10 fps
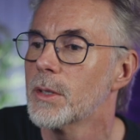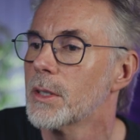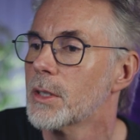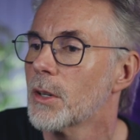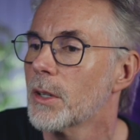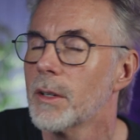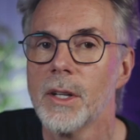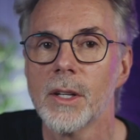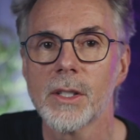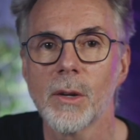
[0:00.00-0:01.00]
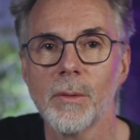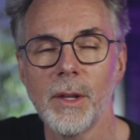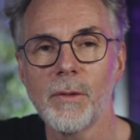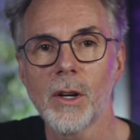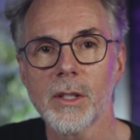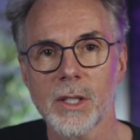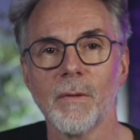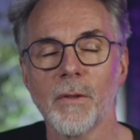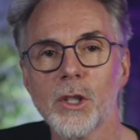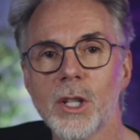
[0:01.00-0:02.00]
and toggle. So they've got
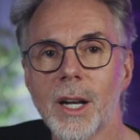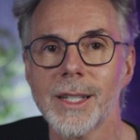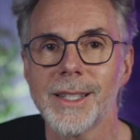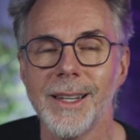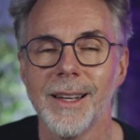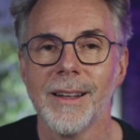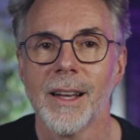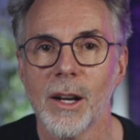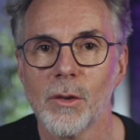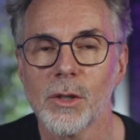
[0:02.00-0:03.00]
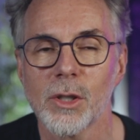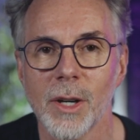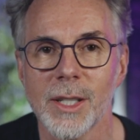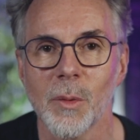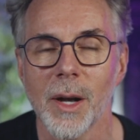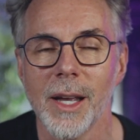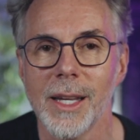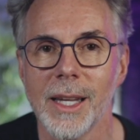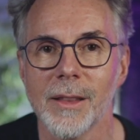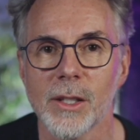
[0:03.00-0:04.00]
some functionality straight away
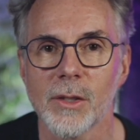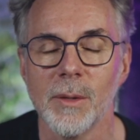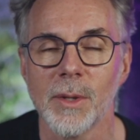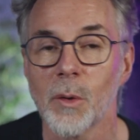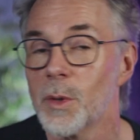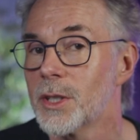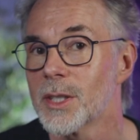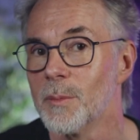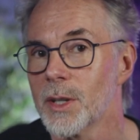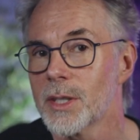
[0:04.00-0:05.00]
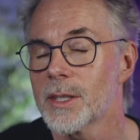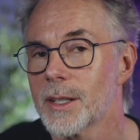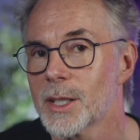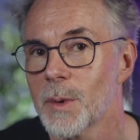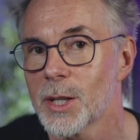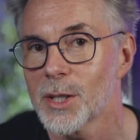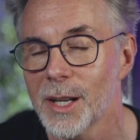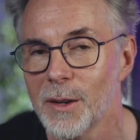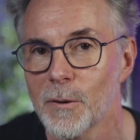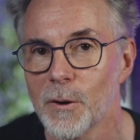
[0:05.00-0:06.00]
in the Stream Deck, which is a must,
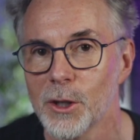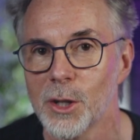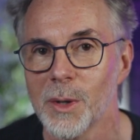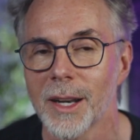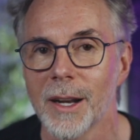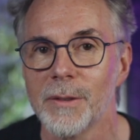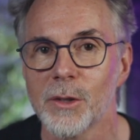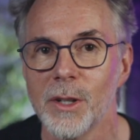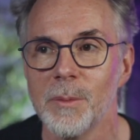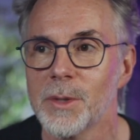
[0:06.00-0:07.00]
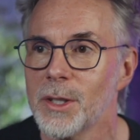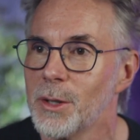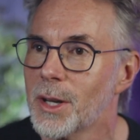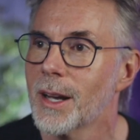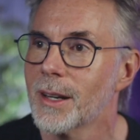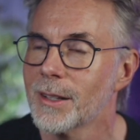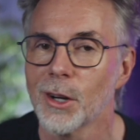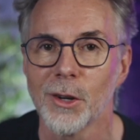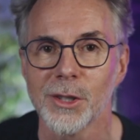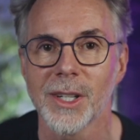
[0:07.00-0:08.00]
especially for doing live streams. You can't
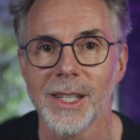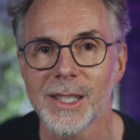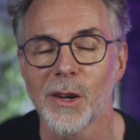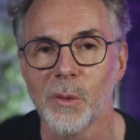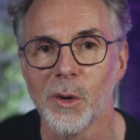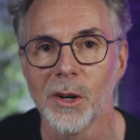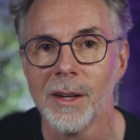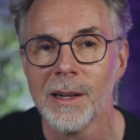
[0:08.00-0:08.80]
launch any software